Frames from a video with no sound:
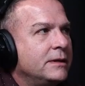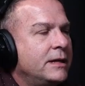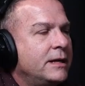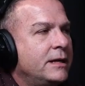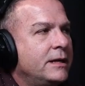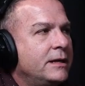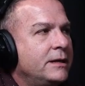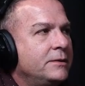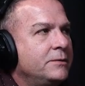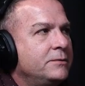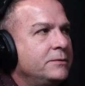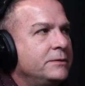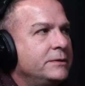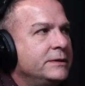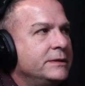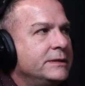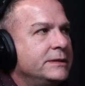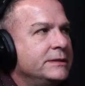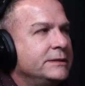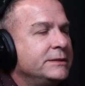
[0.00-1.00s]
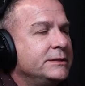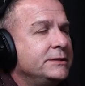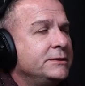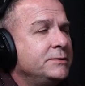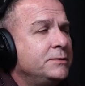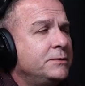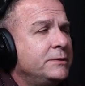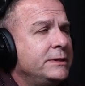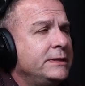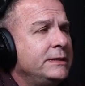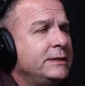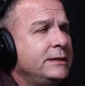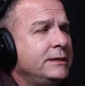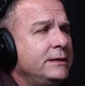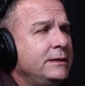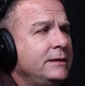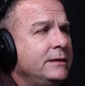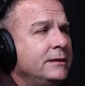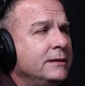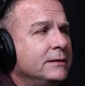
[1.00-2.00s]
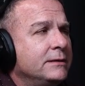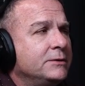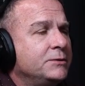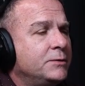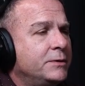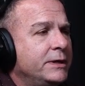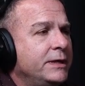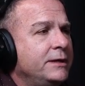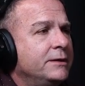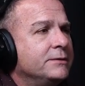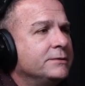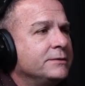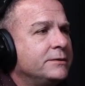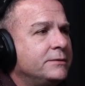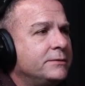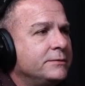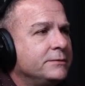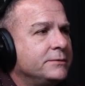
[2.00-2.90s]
I was 20 years old.